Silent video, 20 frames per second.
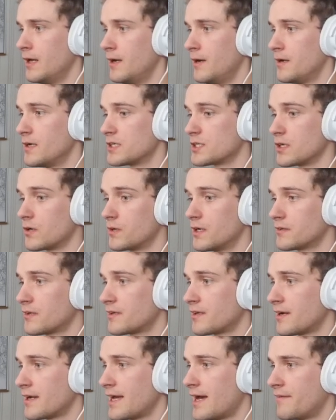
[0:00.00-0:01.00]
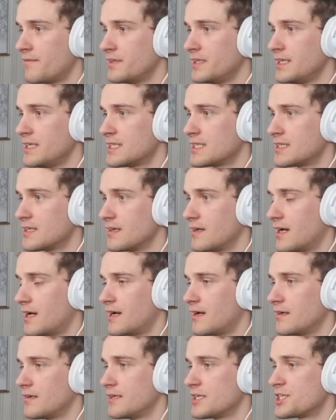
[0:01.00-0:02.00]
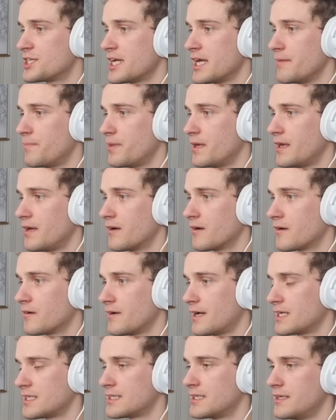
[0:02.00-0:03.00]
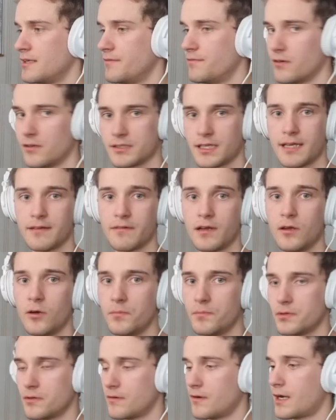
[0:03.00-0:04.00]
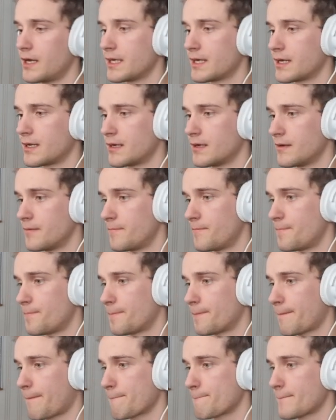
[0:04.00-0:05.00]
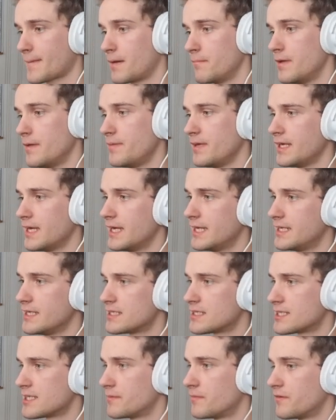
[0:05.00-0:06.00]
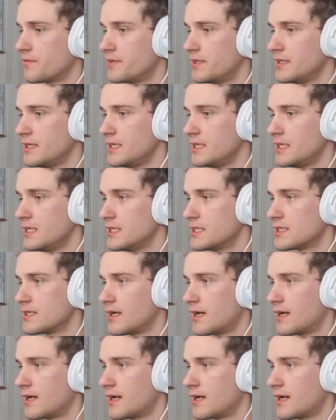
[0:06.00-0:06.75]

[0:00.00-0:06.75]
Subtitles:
So now that I have this shape here as the default envelope, I can maybe edit some of these.